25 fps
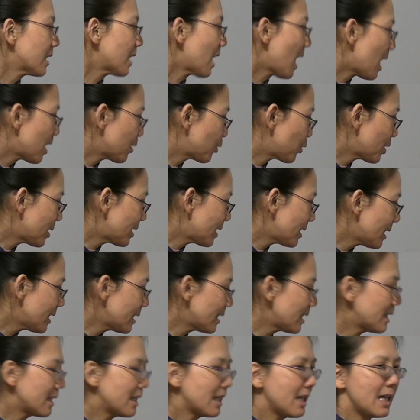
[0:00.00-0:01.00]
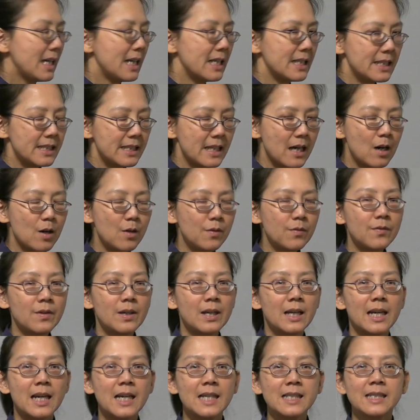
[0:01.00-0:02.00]
Consciousness
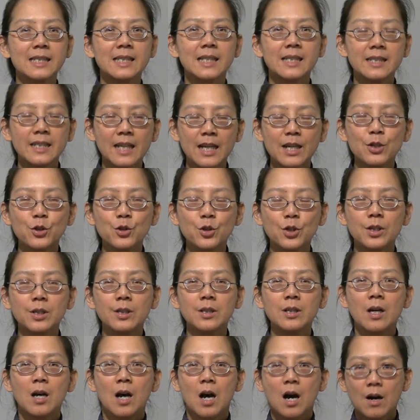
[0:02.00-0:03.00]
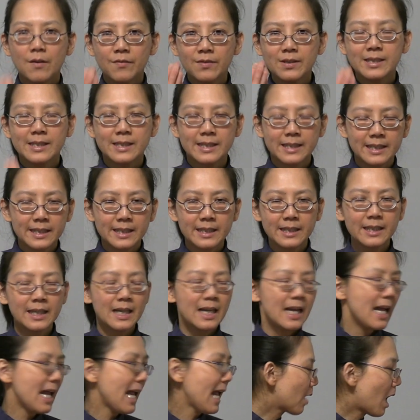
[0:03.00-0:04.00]
itself is the nature of a
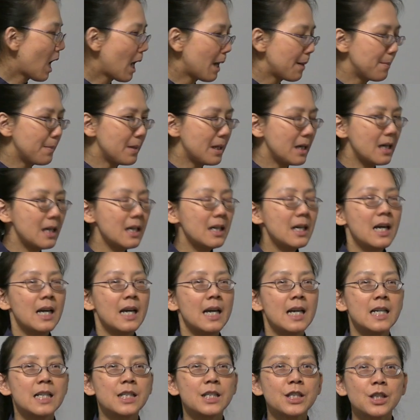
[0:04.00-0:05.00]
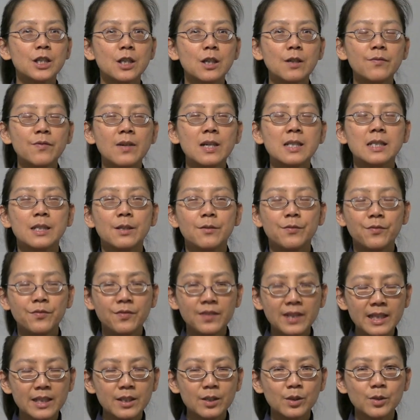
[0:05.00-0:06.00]
seed. Karma is served as a
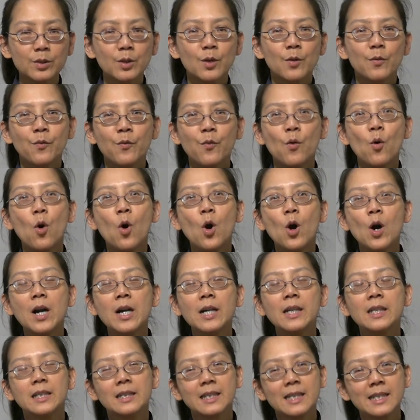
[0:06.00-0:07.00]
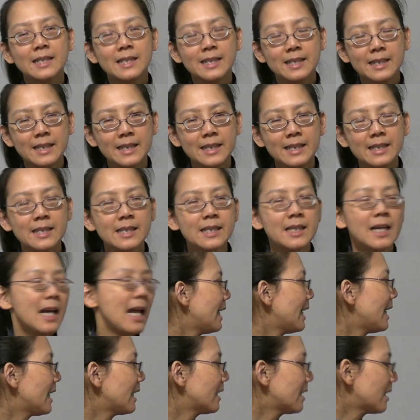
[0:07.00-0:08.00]
field for the seeds.
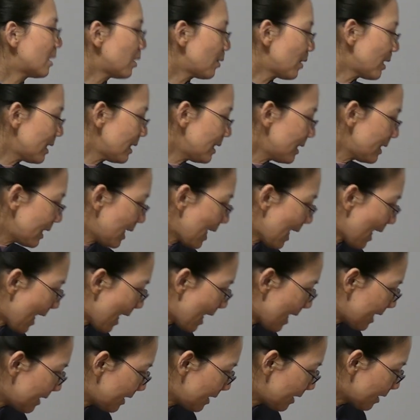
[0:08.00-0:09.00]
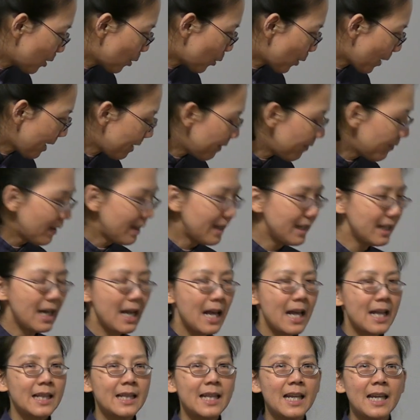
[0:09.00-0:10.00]
Ignorance and
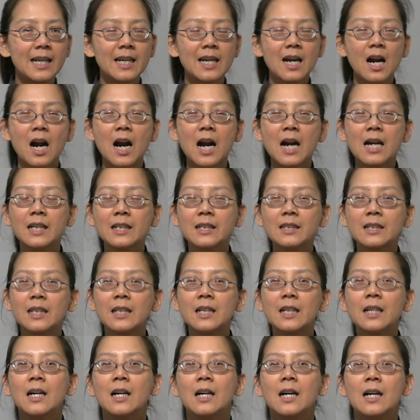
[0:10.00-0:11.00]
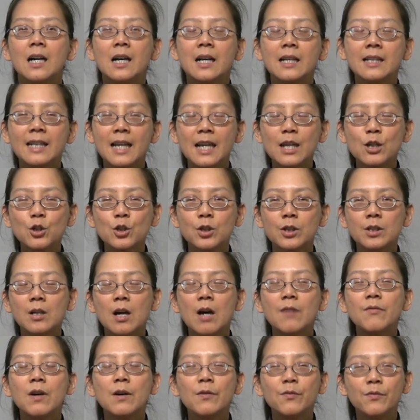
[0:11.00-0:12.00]
craving, they are the nature
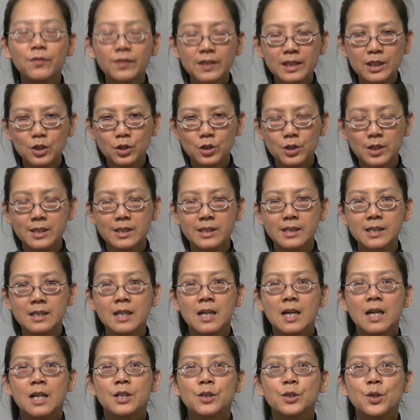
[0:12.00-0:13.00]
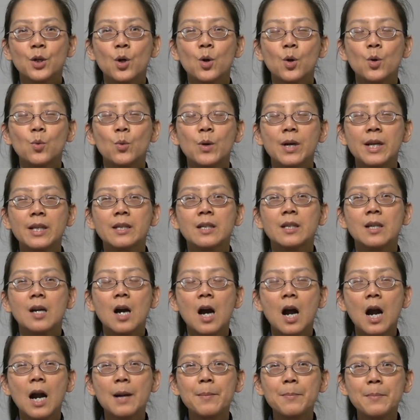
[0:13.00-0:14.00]
of afflictions. So with
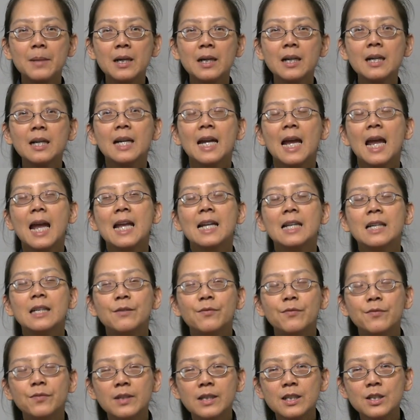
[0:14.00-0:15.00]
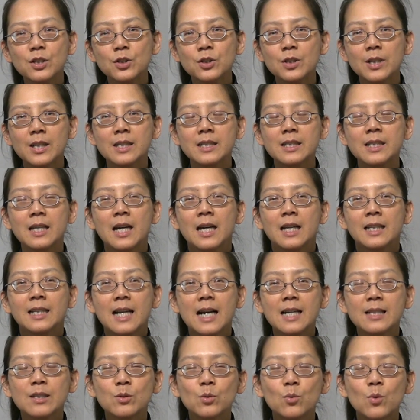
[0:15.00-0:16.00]
karma and afflictions,
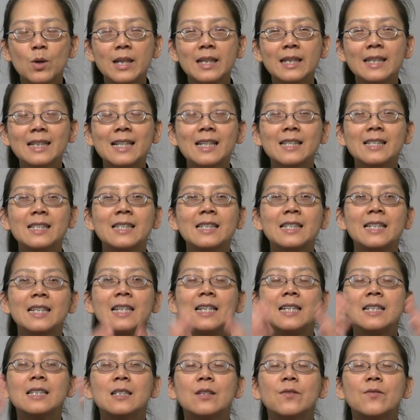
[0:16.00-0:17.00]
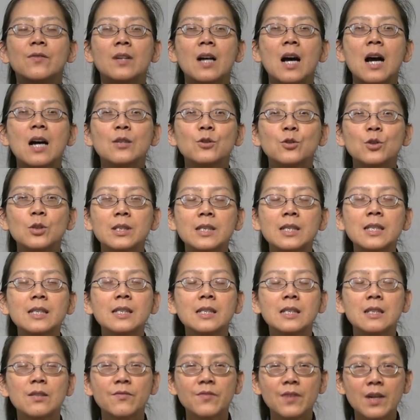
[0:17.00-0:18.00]
that's what the seeds of
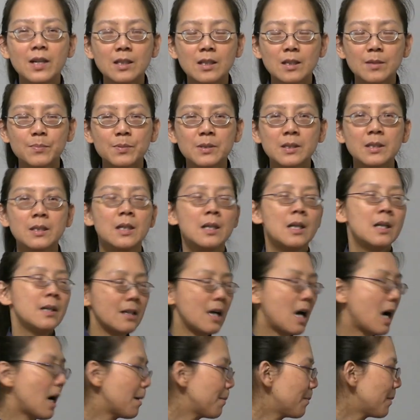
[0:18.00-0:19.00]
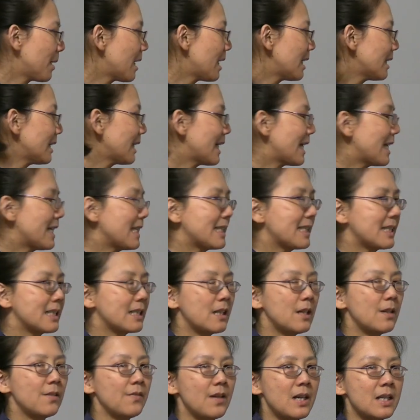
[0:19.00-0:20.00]
consciousness develops. Karma is
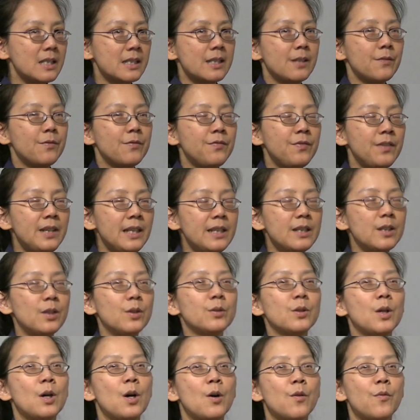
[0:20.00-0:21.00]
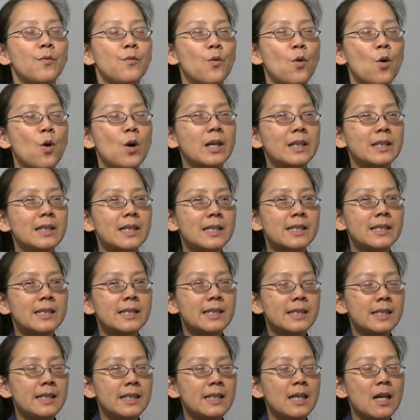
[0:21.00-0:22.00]
served as a field for the
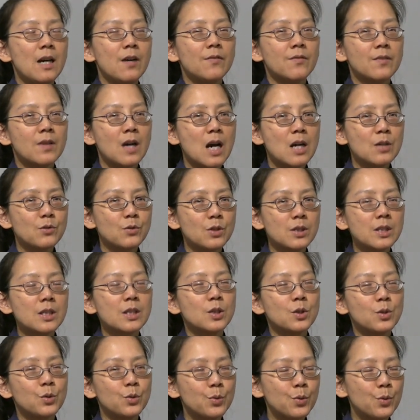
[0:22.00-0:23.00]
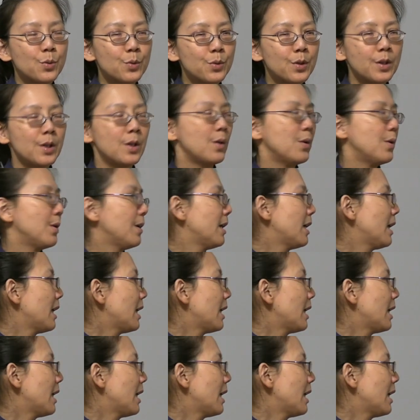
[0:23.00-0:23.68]
seed of consciousness to grow.